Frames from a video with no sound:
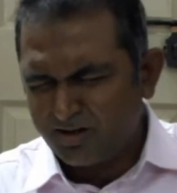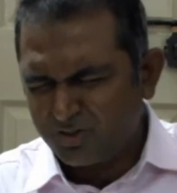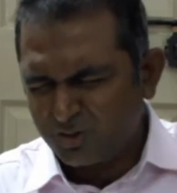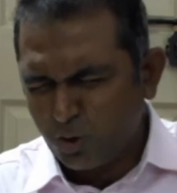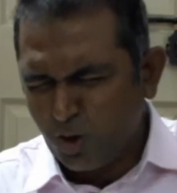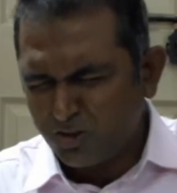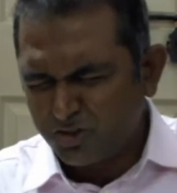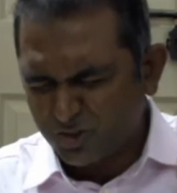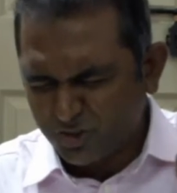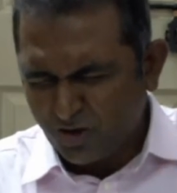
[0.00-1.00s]

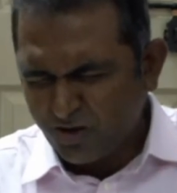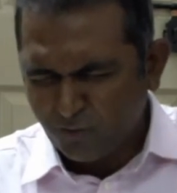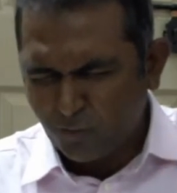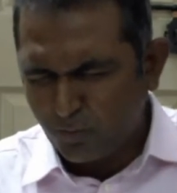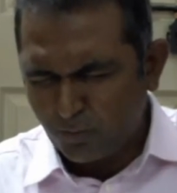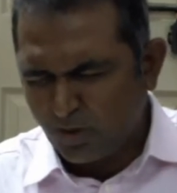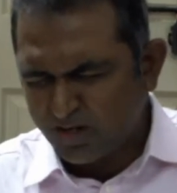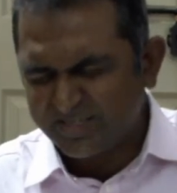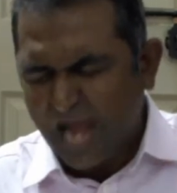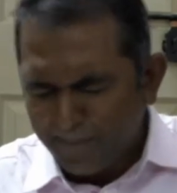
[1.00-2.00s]
sorry for what
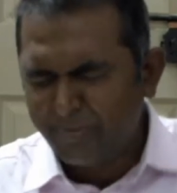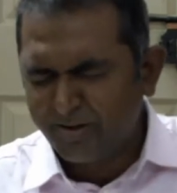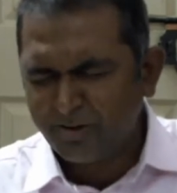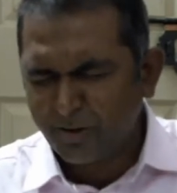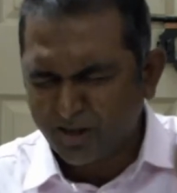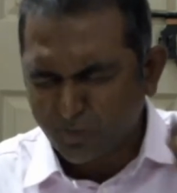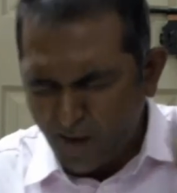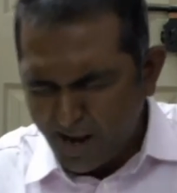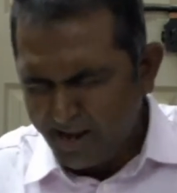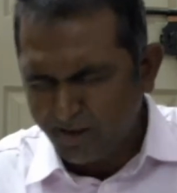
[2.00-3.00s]
has happened. You're
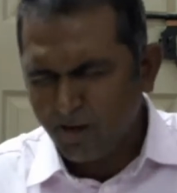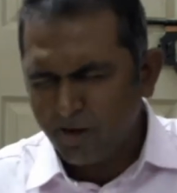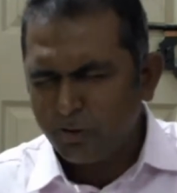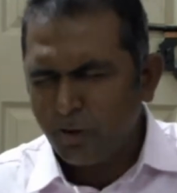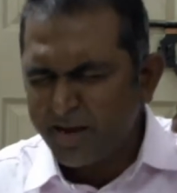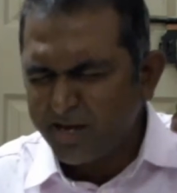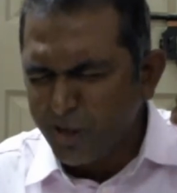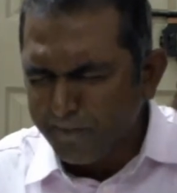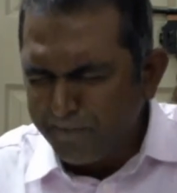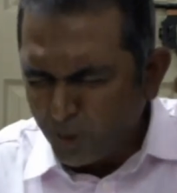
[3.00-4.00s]
crying. You're making
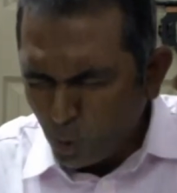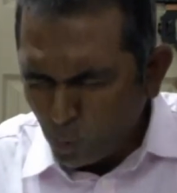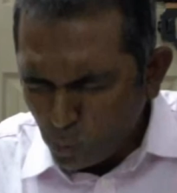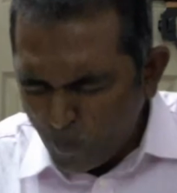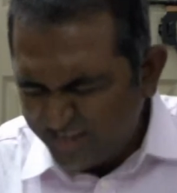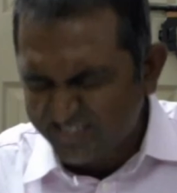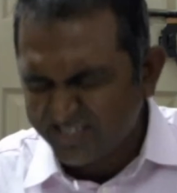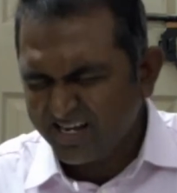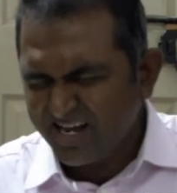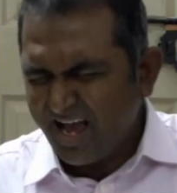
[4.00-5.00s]
your pillow wet.
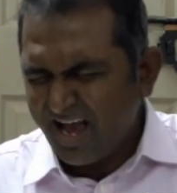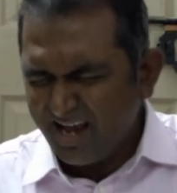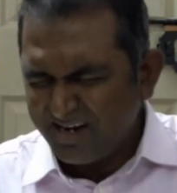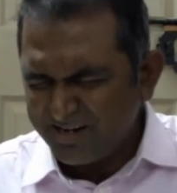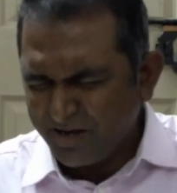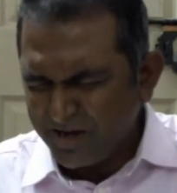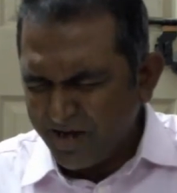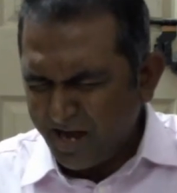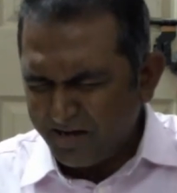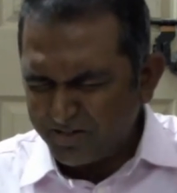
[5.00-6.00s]
And
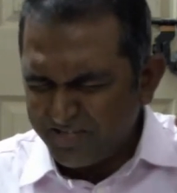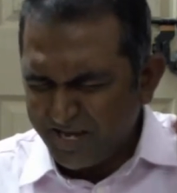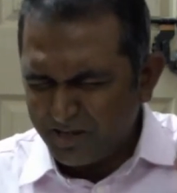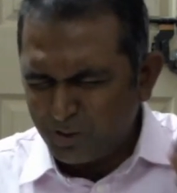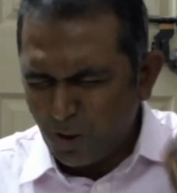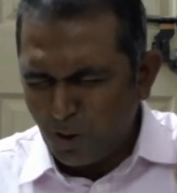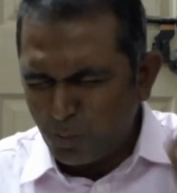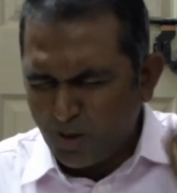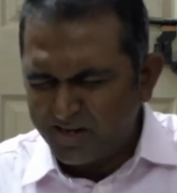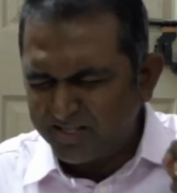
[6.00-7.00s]
you're saying,
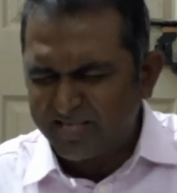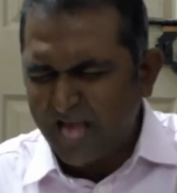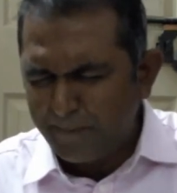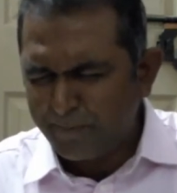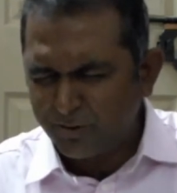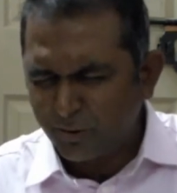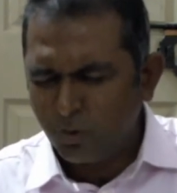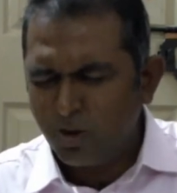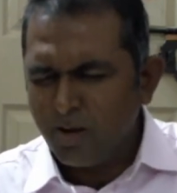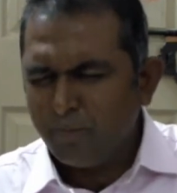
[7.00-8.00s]
Lord, why did this happen to
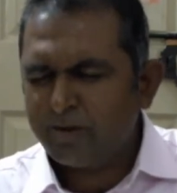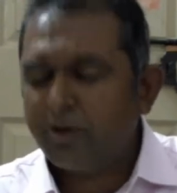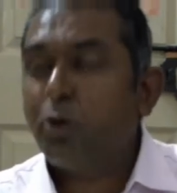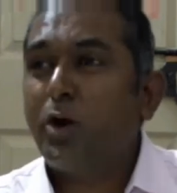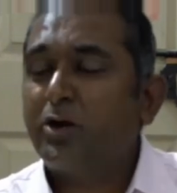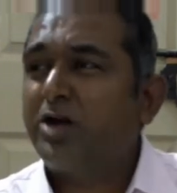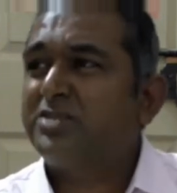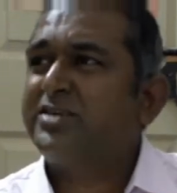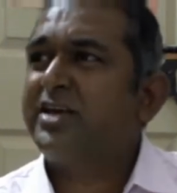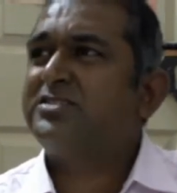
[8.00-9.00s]
you? But you know what God
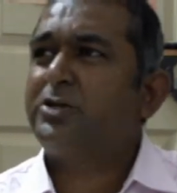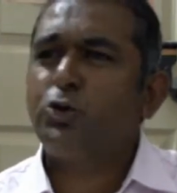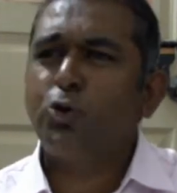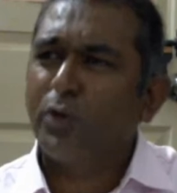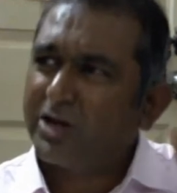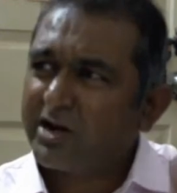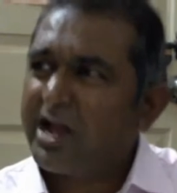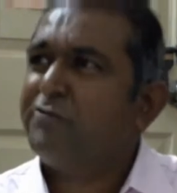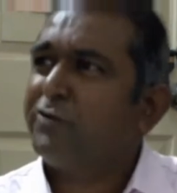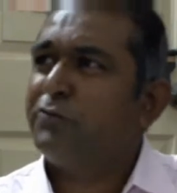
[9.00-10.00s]
says? You will
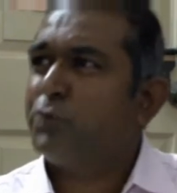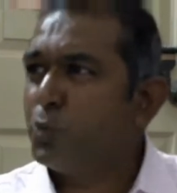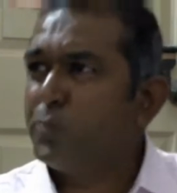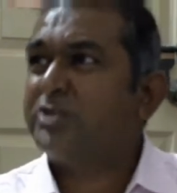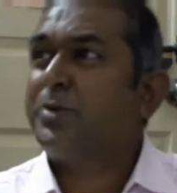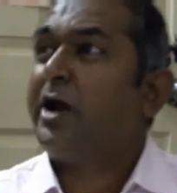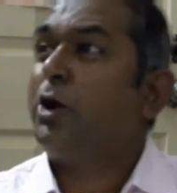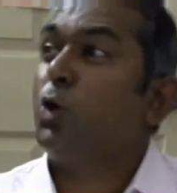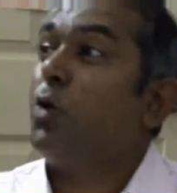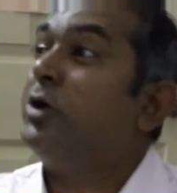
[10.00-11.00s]
cry for a few weeks, but I
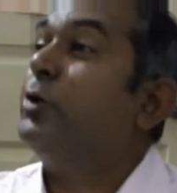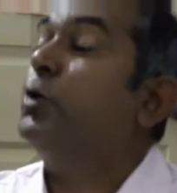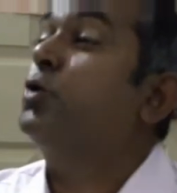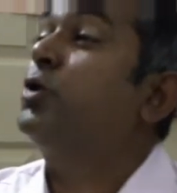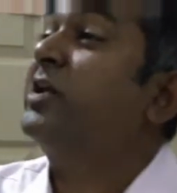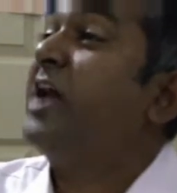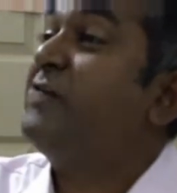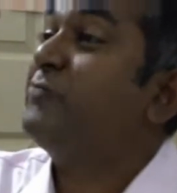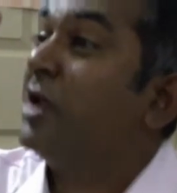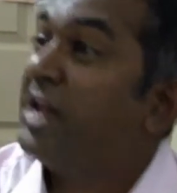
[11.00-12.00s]
don't want you to
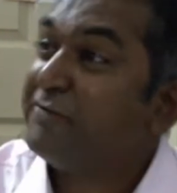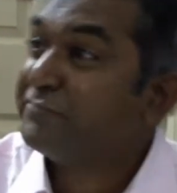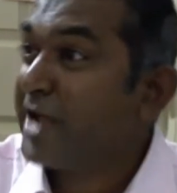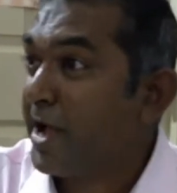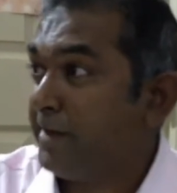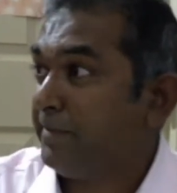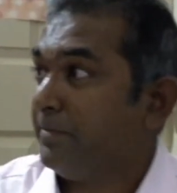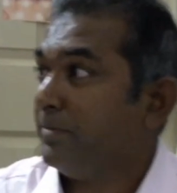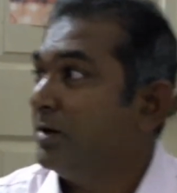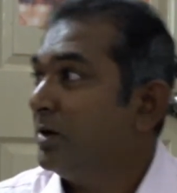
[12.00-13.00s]
cry for a
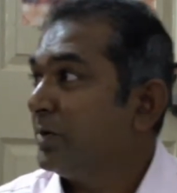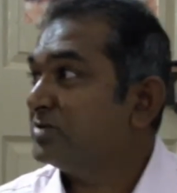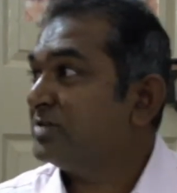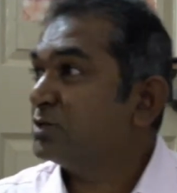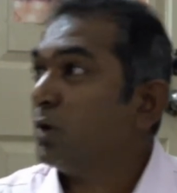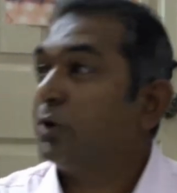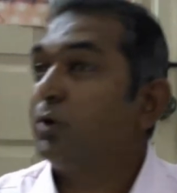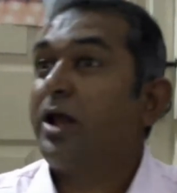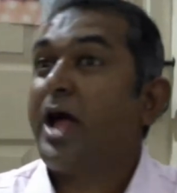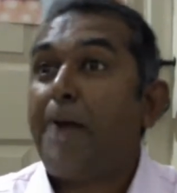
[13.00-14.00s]
lifetime. Because that's what
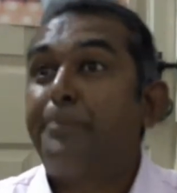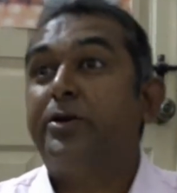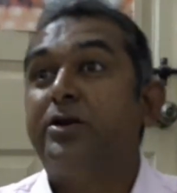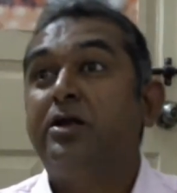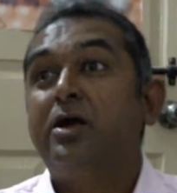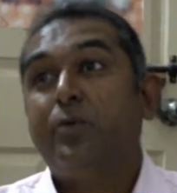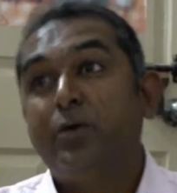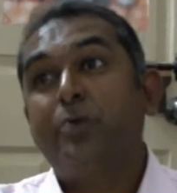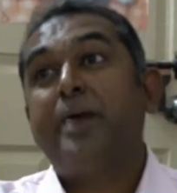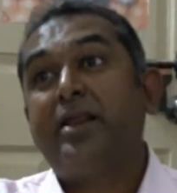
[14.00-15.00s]
will happen
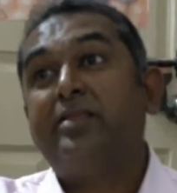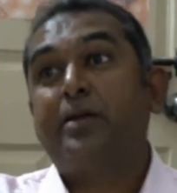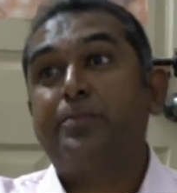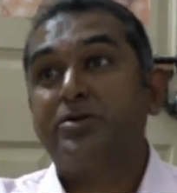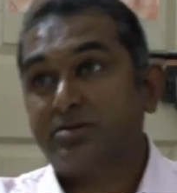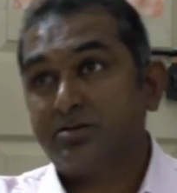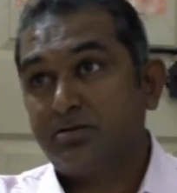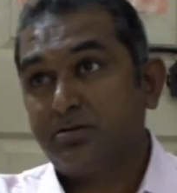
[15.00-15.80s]
when you marry that person.